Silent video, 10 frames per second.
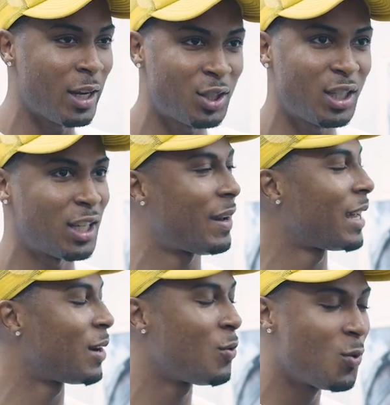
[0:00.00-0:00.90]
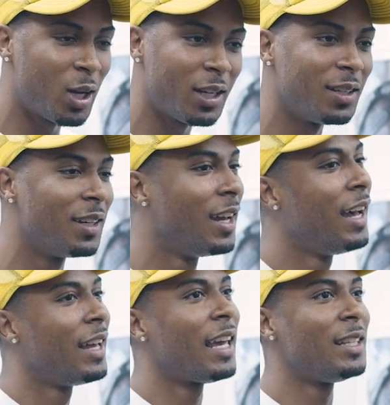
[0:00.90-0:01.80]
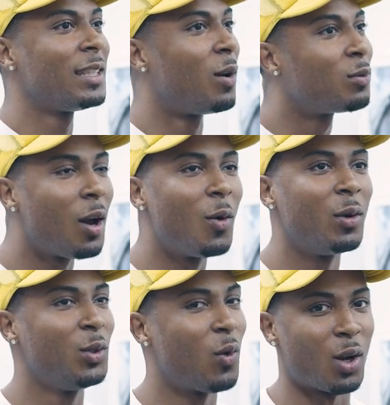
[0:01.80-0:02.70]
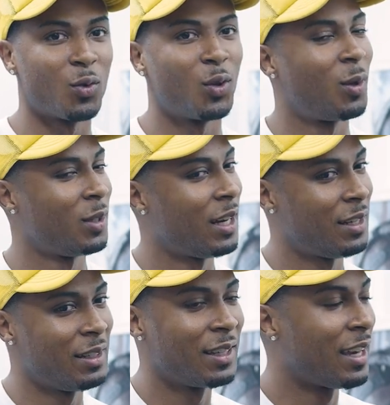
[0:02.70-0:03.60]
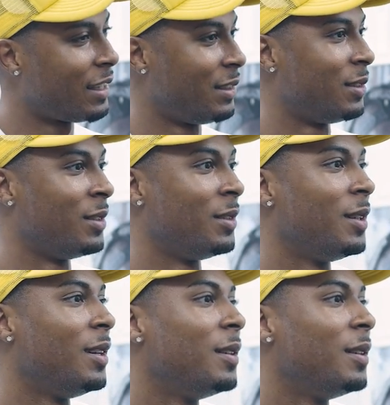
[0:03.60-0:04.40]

question. Nobody gotta wonder. They just gonna know when you walk in the room. Oh yeah, that nigga gangster.